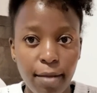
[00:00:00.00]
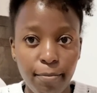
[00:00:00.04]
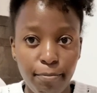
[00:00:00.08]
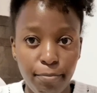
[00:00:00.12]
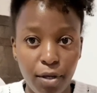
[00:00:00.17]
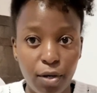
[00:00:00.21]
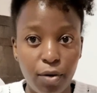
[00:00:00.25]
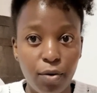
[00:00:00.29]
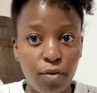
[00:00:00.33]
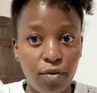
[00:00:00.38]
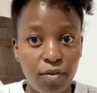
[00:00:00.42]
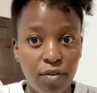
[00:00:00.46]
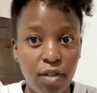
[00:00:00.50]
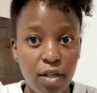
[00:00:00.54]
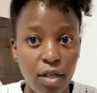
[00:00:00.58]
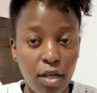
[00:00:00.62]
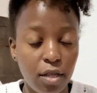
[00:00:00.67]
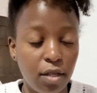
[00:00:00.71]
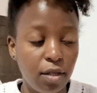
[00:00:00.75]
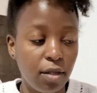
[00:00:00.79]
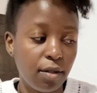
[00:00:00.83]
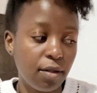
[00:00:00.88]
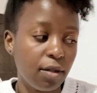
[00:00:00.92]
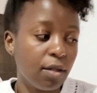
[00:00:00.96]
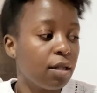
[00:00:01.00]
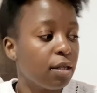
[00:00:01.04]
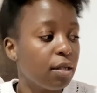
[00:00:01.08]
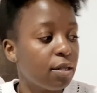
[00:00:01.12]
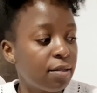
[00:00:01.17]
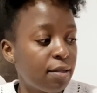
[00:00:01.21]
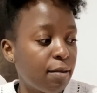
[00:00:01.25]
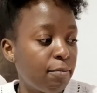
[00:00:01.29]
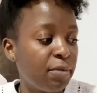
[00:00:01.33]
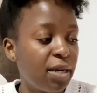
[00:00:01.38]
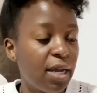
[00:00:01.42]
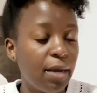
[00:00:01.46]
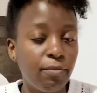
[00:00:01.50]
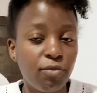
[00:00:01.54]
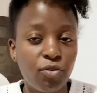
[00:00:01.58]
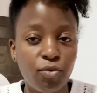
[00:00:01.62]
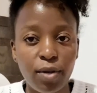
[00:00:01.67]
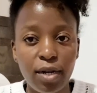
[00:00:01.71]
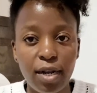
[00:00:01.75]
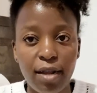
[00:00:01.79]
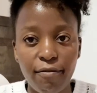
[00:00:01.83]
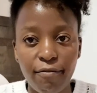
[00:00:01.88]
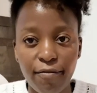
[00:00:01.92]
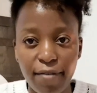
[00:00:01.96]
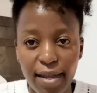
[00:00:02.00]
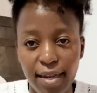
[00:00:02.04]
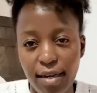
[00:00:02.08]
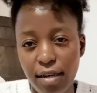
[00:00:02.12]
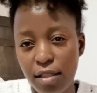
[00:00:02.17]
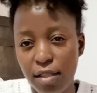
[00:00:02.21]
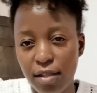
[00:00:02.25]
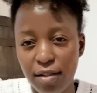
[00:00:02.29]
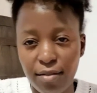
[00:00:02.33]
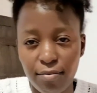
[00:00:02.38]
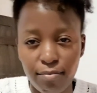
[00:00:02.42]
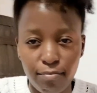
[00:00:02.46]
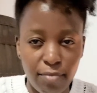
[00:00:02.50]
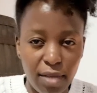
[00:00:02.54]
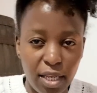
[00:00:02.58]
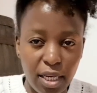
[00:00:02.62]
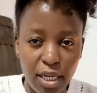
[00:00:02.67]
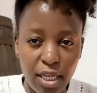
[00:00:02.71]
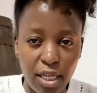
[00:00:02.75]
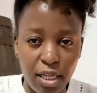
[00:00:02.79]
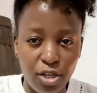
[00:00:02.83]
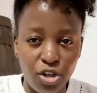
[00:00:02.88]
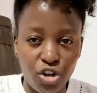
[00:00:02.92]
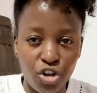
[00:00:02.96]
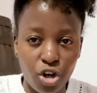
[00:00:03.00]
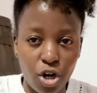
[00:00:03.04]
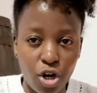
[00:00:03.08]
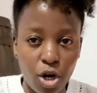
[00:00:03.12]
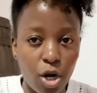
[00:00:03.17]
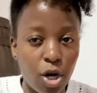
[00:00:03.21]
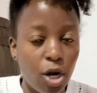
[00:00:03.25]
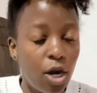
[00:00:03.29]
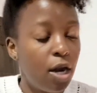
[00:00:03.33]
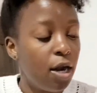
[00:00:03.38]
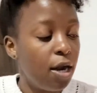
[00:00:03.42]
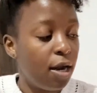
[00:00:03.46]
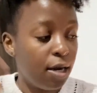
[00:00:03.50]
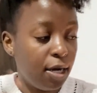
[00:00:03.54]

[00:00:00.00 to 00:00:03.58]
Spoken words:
because sometimes when I find these miniature